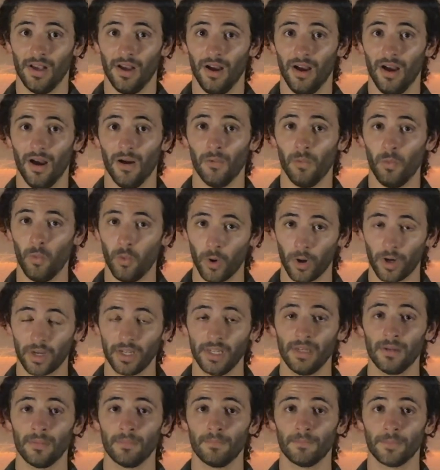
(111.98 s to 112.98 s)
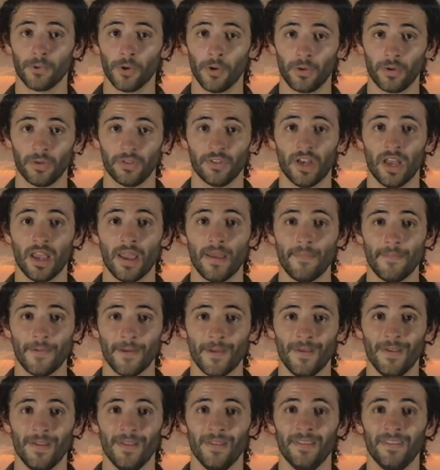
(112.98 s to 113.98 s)
A working prototype
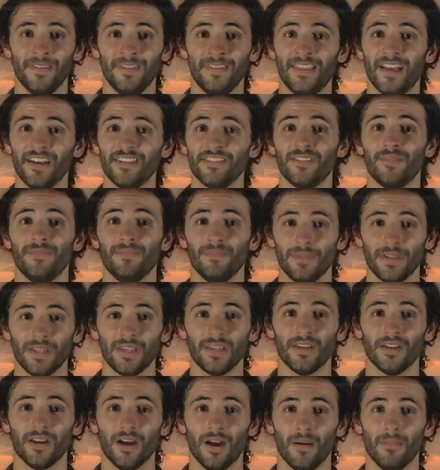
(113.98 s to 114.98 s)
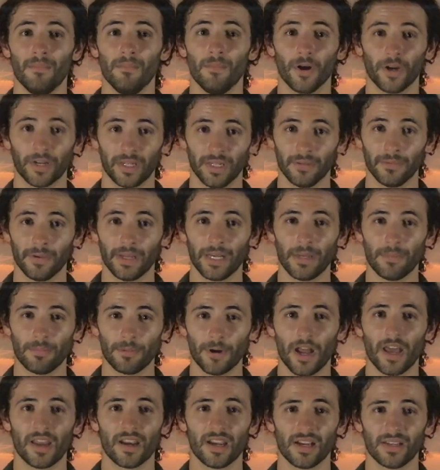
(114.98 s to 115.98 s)
doesn't mean a market-ready
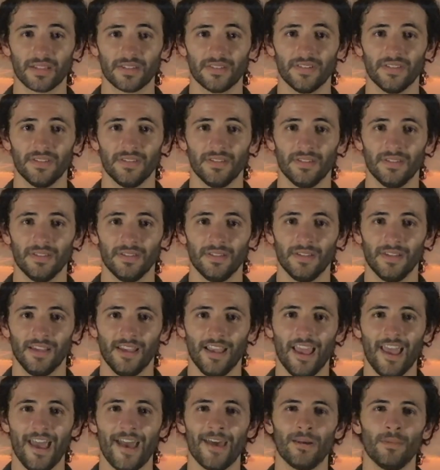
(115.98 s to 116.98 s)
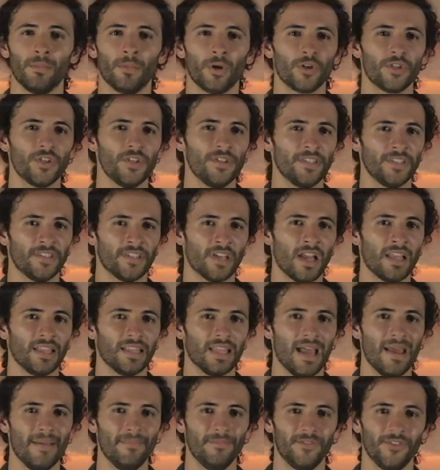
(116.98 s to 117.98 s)
product. At Emergent Design
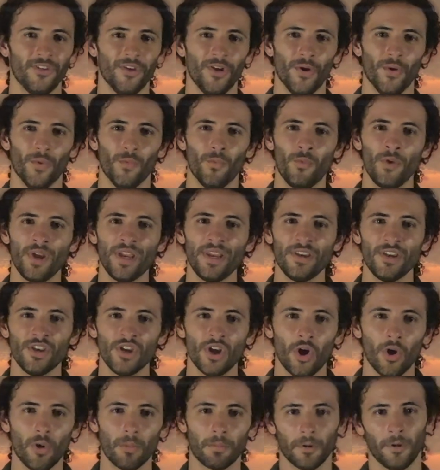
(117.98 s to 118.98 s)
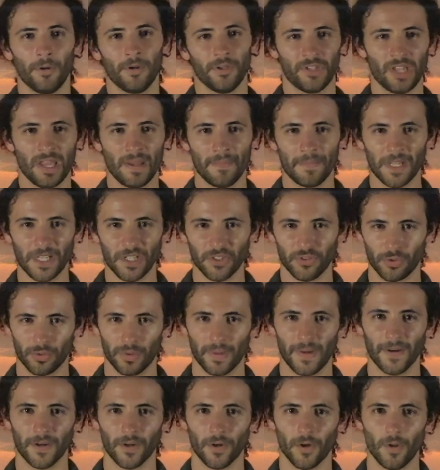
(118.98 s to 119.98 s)
Labs, we know prototyping is
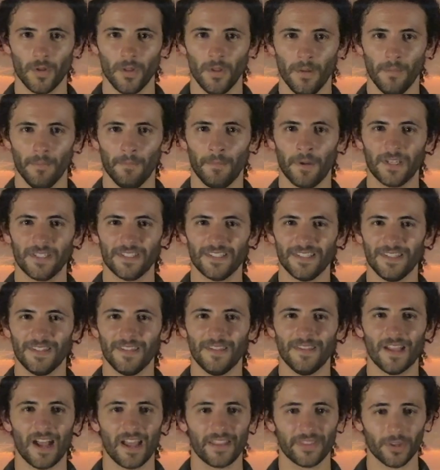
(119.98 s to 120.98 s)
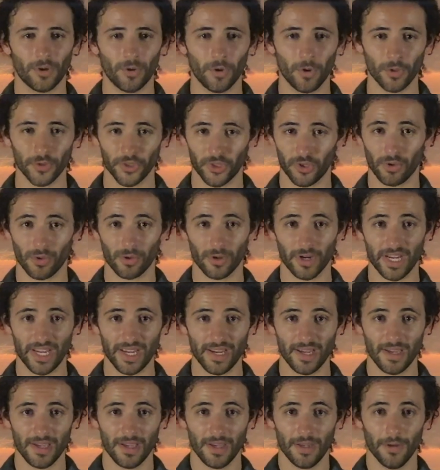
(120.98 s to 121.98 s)
critical, but it's not the whole story.
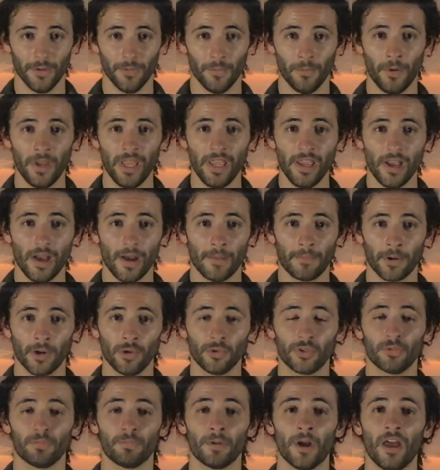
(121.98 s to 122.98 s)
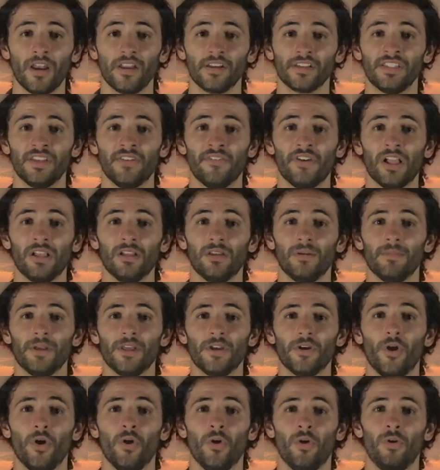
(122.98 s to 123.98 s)
We approach product
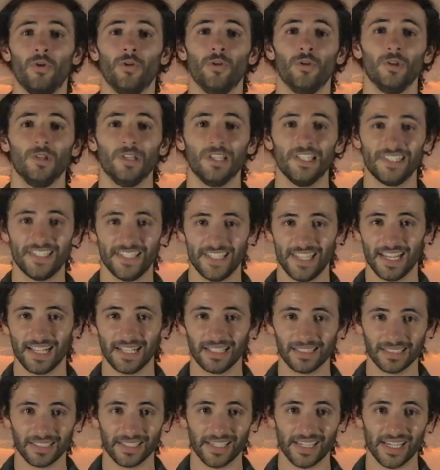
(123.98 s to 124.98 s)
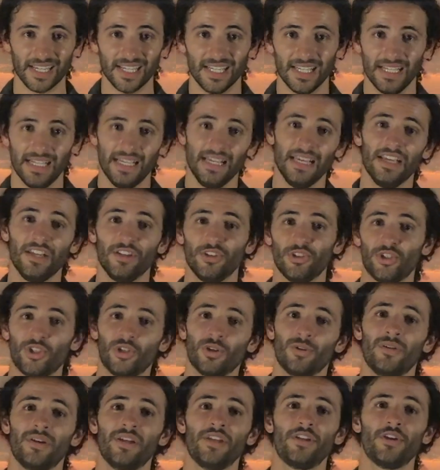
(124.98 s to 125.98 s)
development holistically,
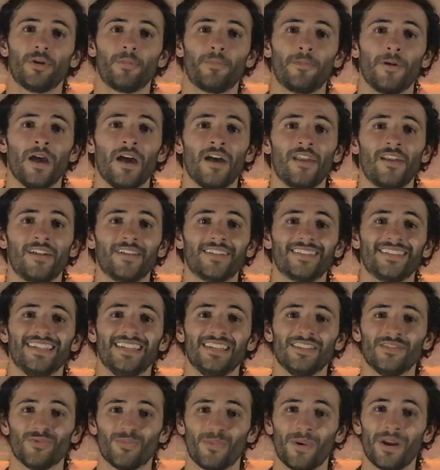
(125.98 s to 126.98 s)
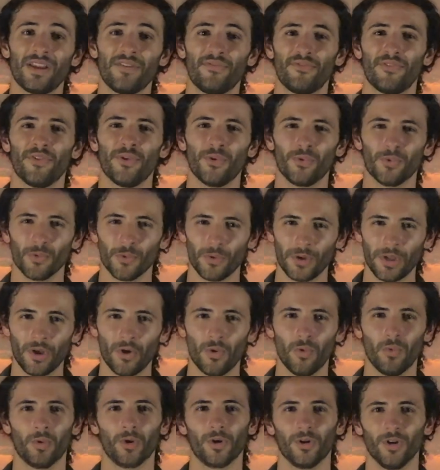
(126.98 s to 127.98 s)
ensuring your product is ready for the
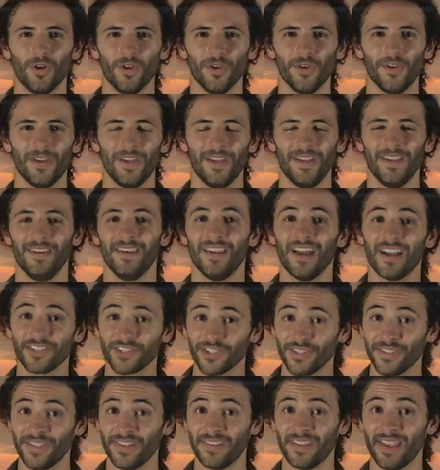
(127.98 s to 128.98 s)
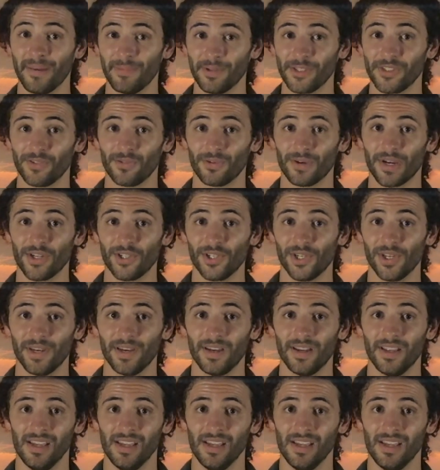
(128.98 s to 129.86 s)
real world, not just a demonstration.